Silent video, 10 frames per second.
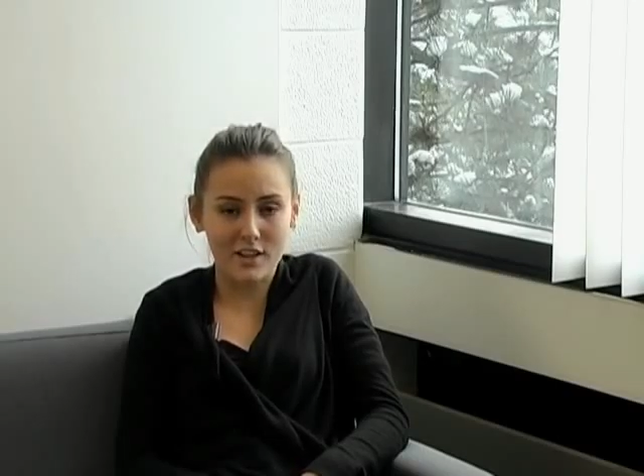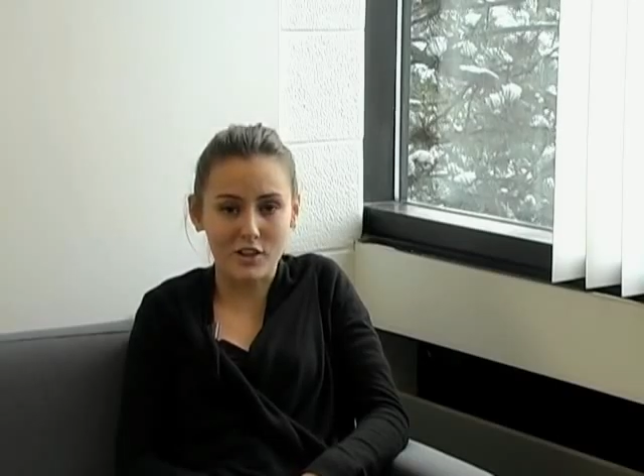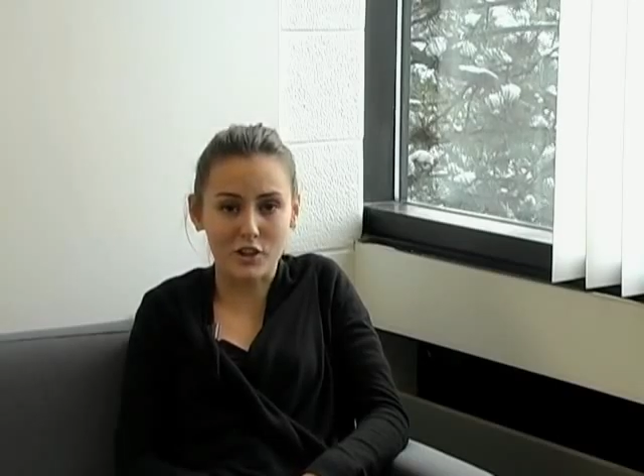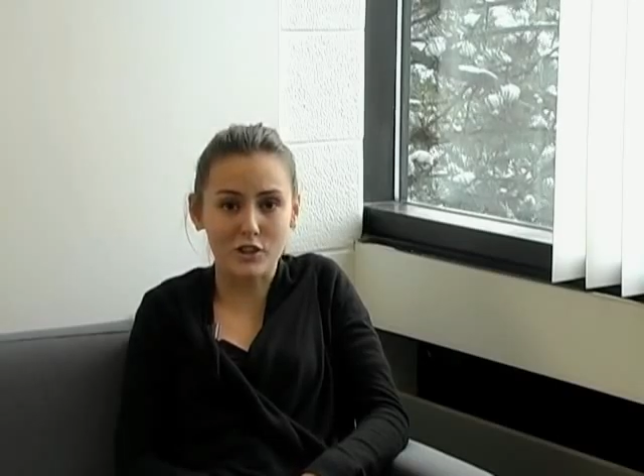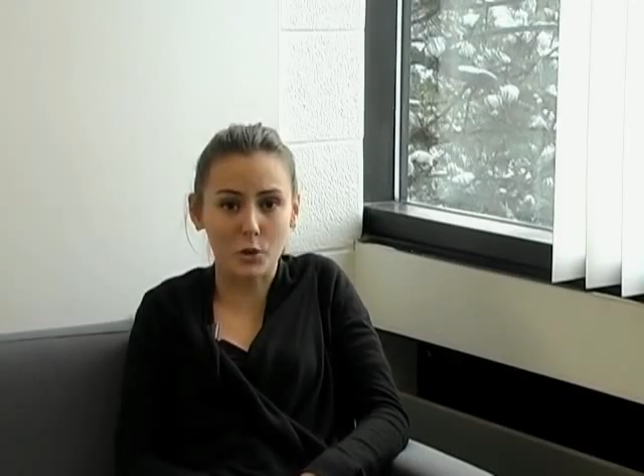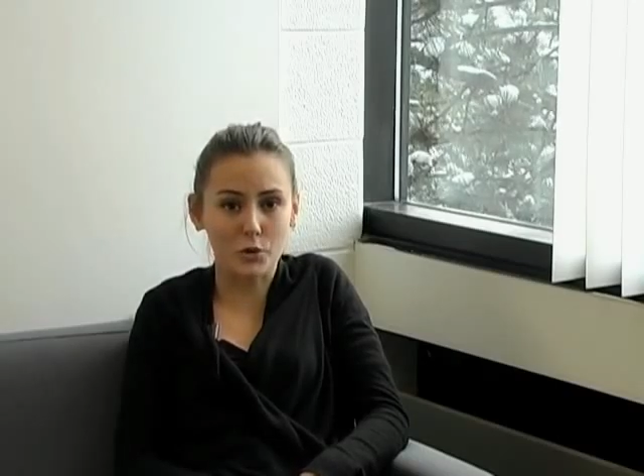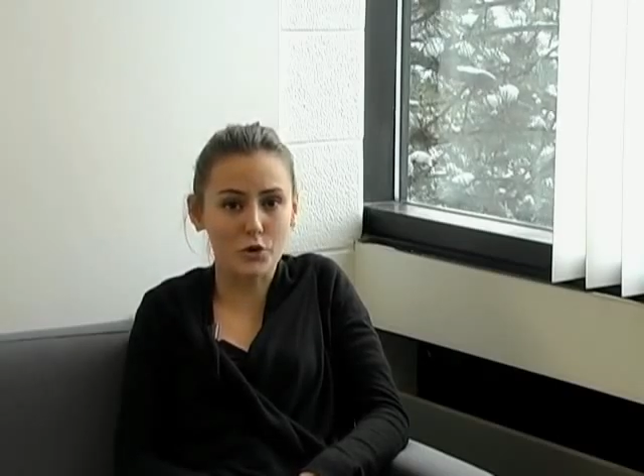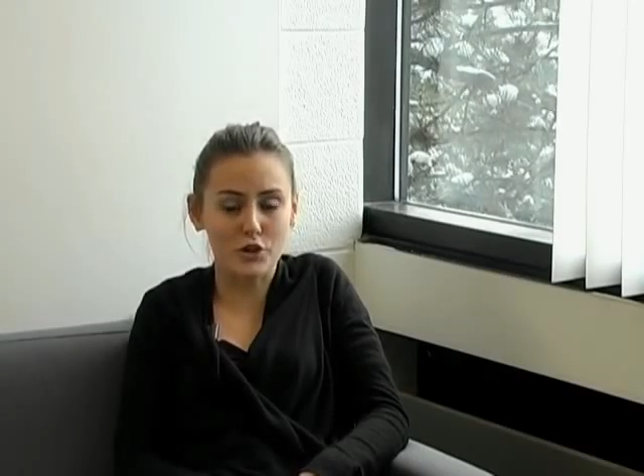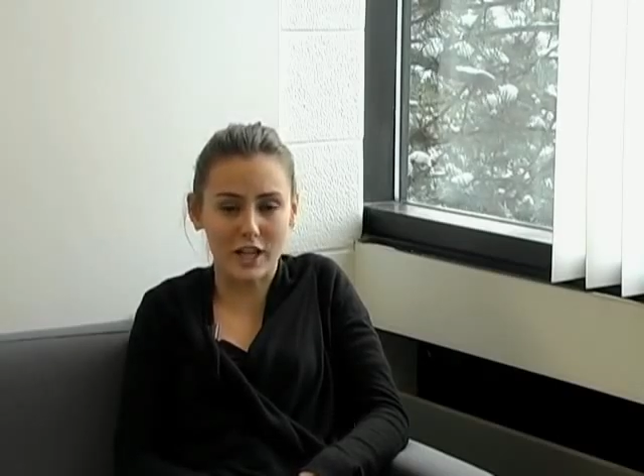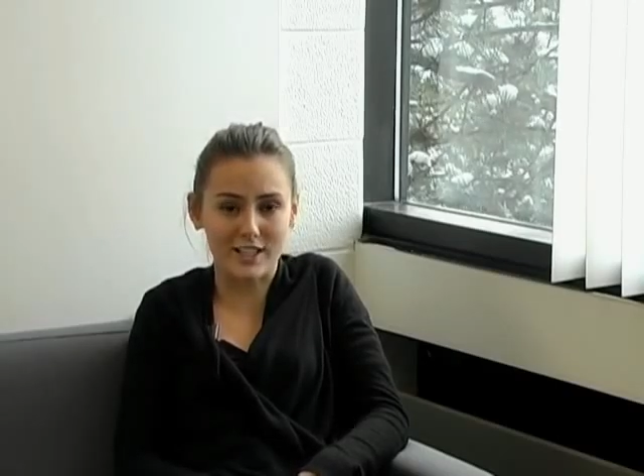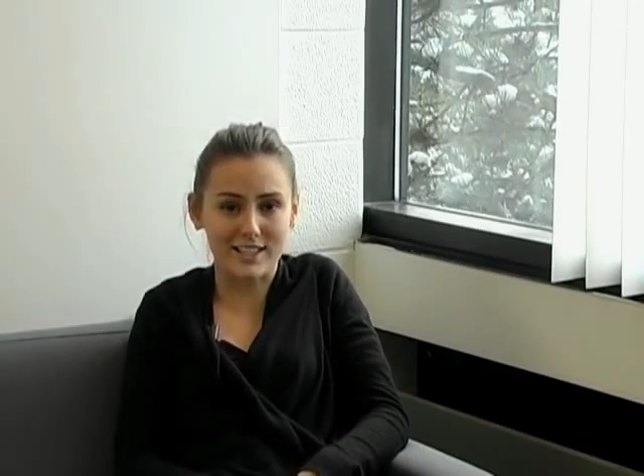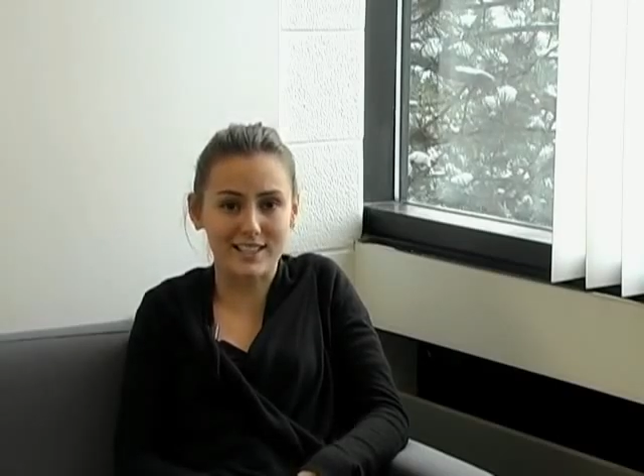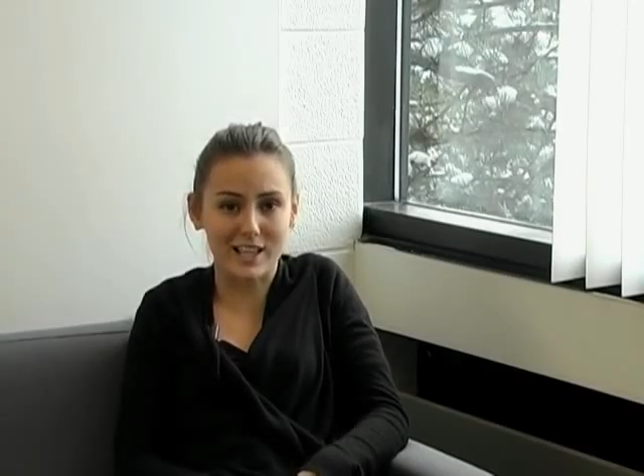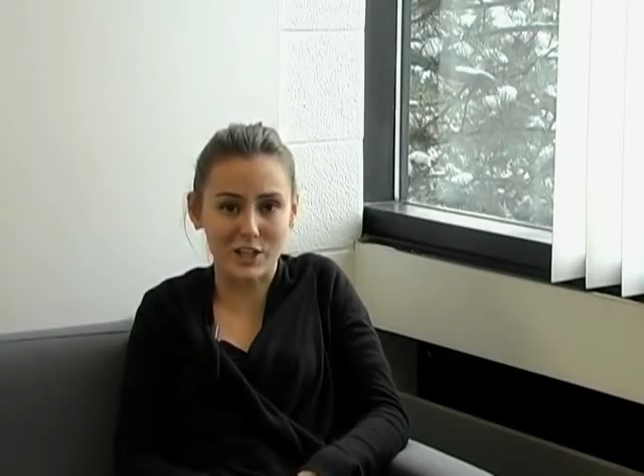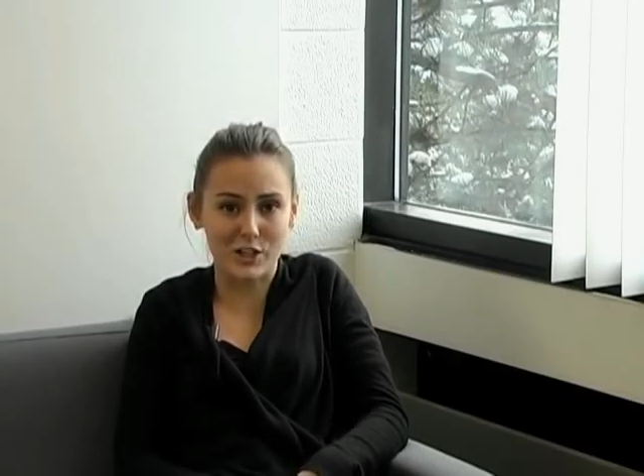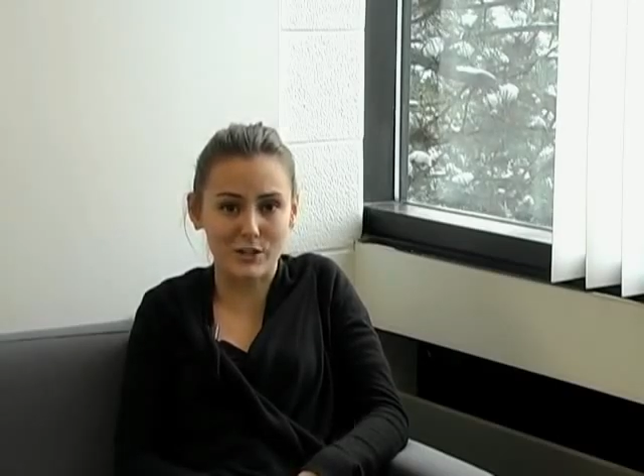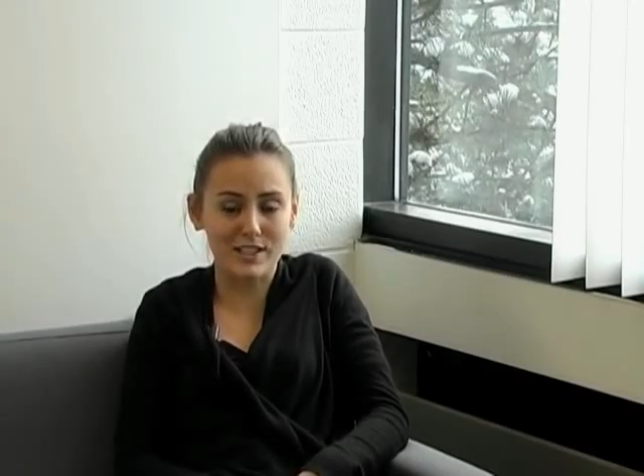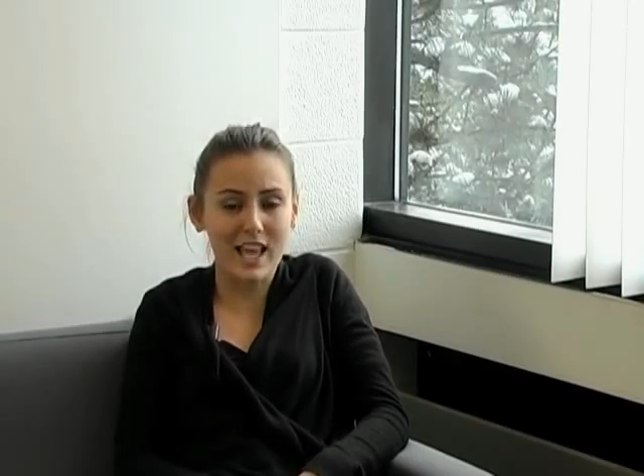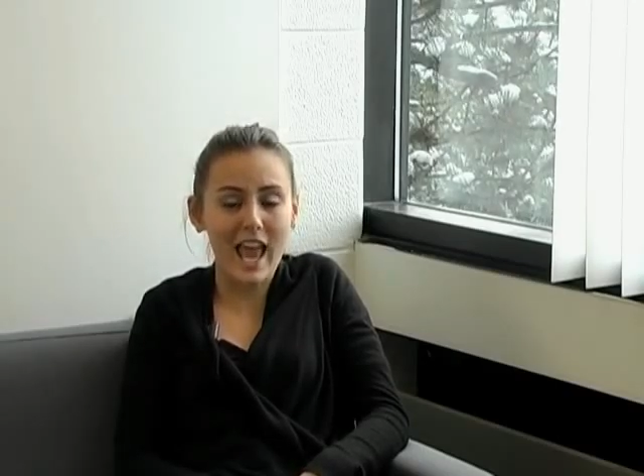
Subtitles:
There's social justice issues